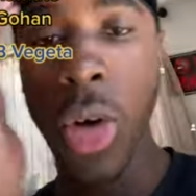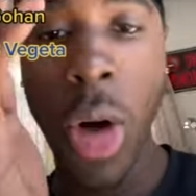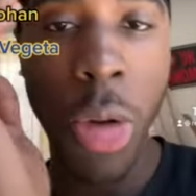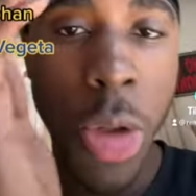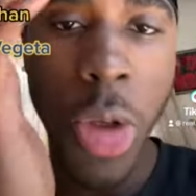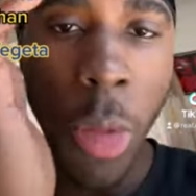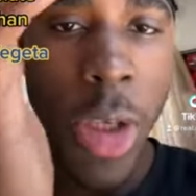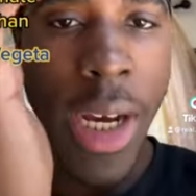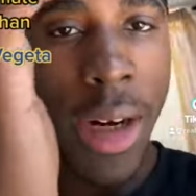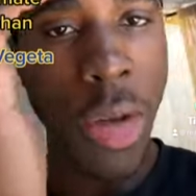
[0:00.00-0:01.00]
Goku, you know what you
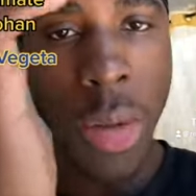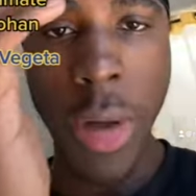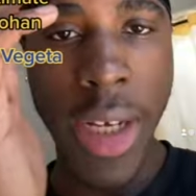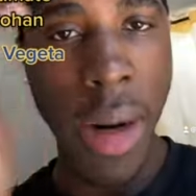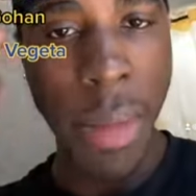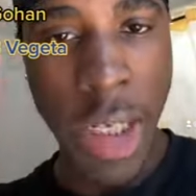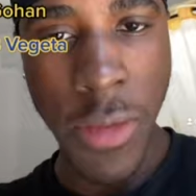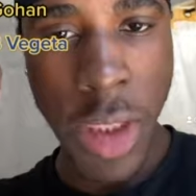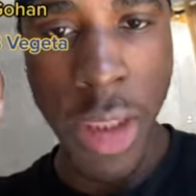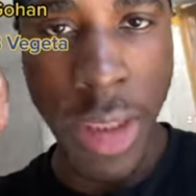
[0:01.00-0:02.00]
gotta do, bro. You gotta match
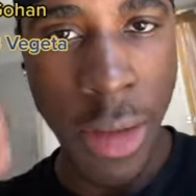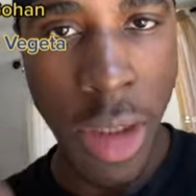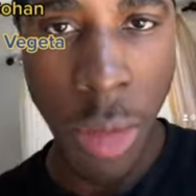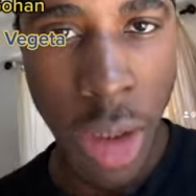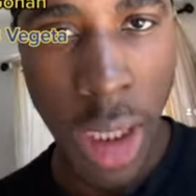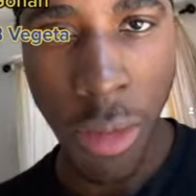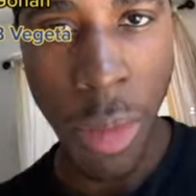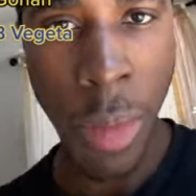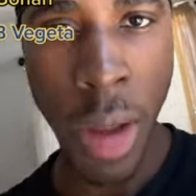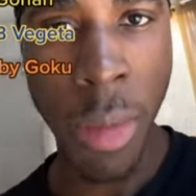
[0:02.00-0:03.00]
Vegeta's energy. What you got for me,
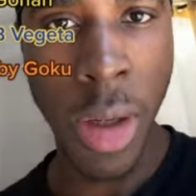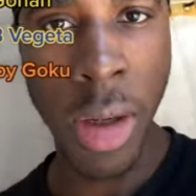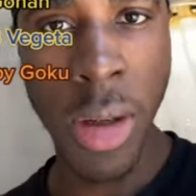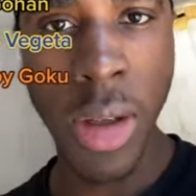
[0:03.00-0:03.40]
bro? Come on now.